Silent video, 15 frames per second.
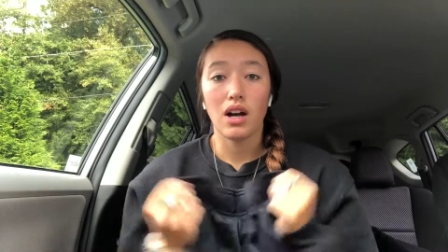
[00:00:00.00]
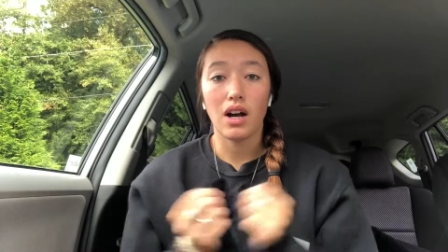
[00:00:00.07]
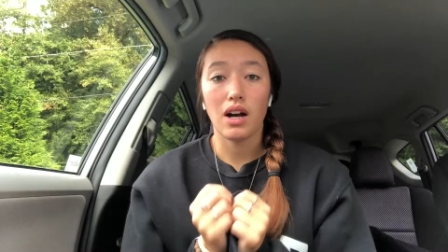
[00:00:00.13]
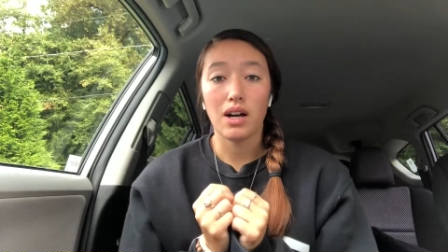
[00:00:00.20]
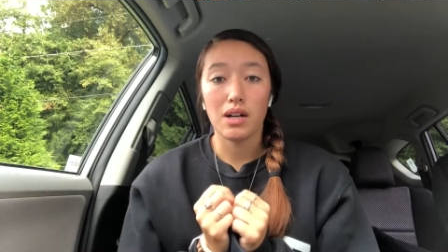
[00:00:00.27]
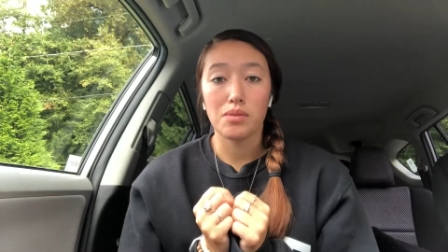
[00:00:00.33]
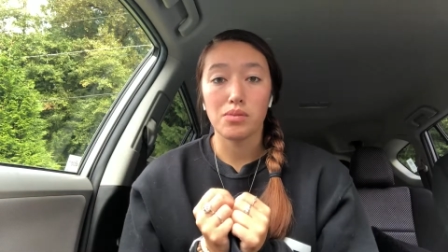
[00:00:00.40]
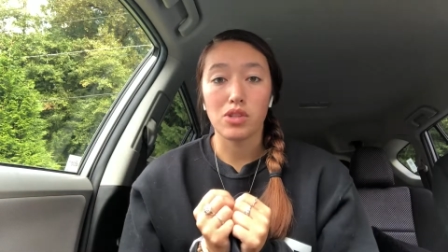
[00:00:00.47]

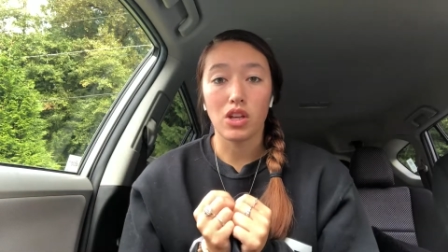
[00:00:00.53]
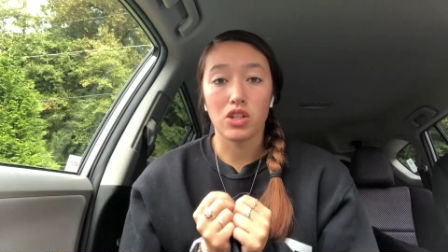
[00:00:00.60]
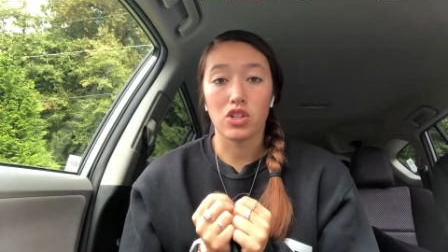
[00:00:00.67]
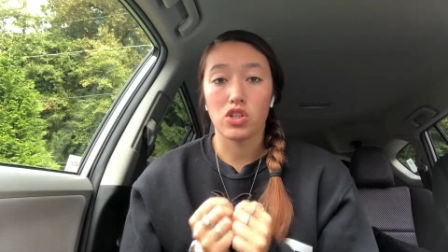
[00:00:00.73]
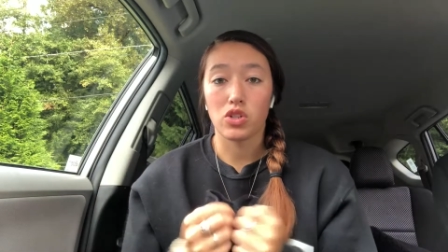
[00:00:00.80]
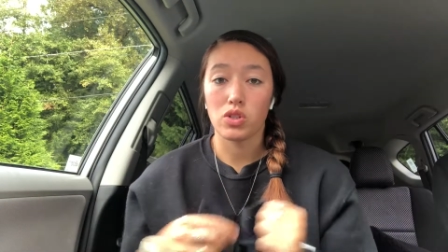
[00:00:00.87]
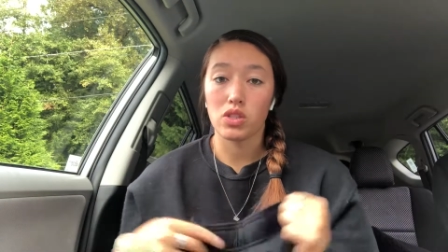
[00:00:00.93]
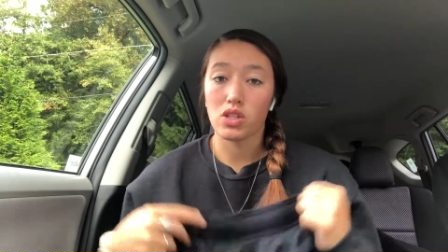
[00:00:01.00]
Um, soccer
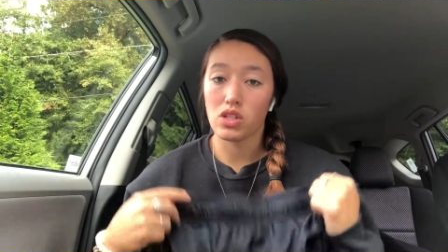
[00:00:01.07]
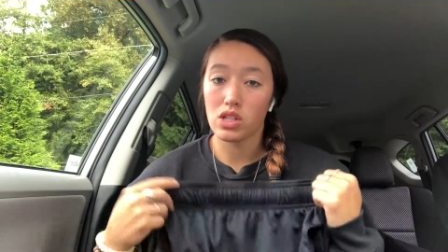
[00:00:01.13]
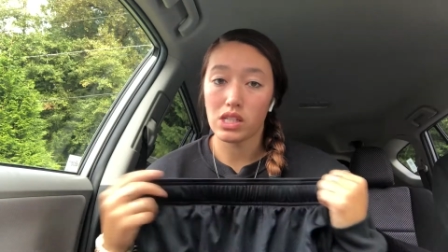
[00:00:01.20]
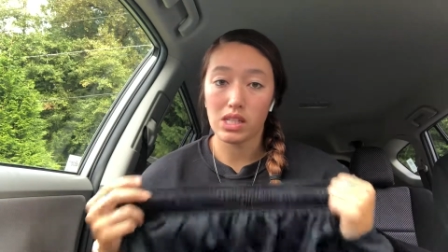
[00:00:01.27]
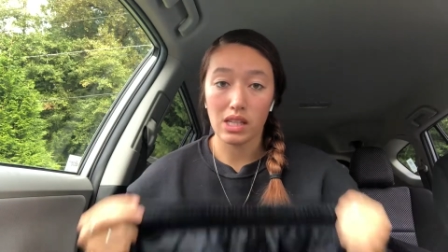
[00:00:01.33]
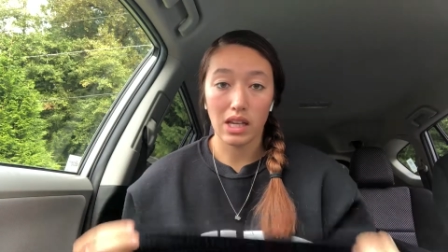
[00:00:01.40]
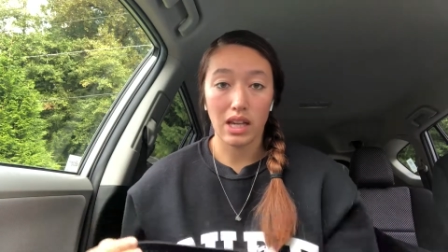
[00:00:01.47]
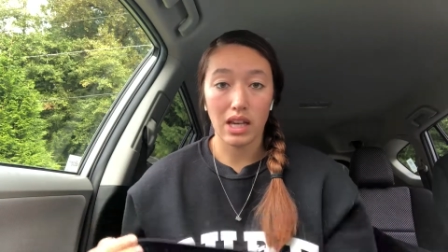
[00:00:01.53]
shorts are
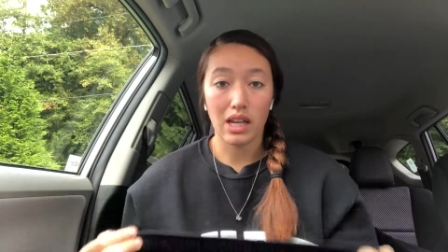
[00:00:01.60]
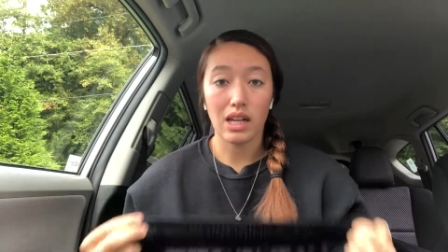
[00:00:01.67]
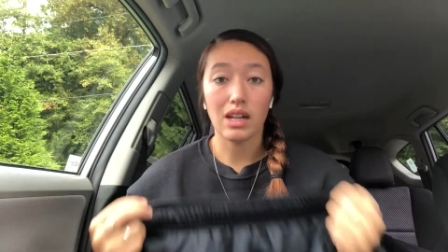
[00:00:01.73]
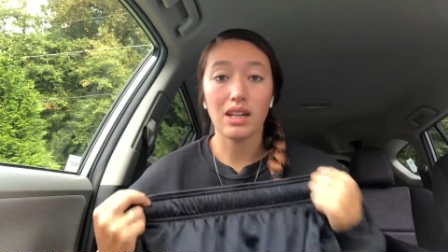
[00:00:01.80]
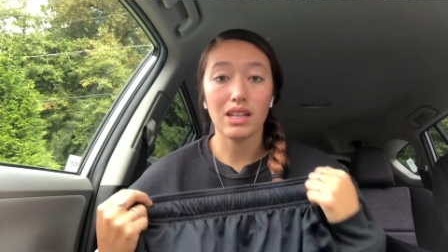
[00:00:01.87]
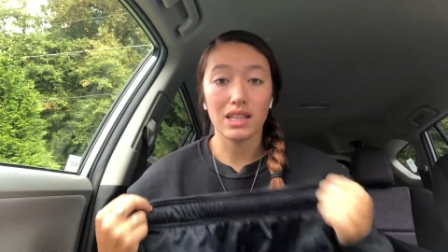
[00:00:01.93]
just, again,